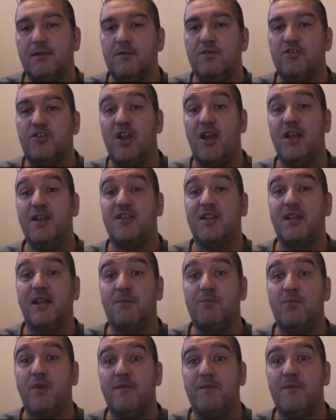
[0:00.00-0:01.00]
chasing
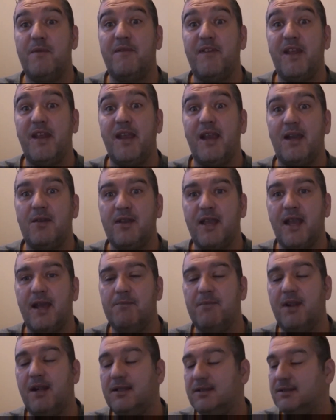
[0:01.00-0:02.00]
them with my video
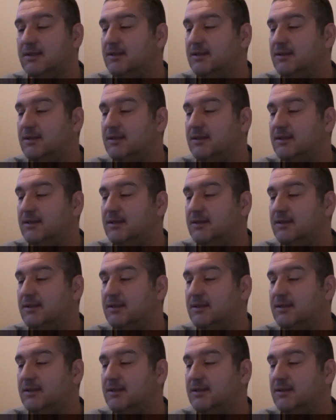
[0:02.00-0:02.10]
camera.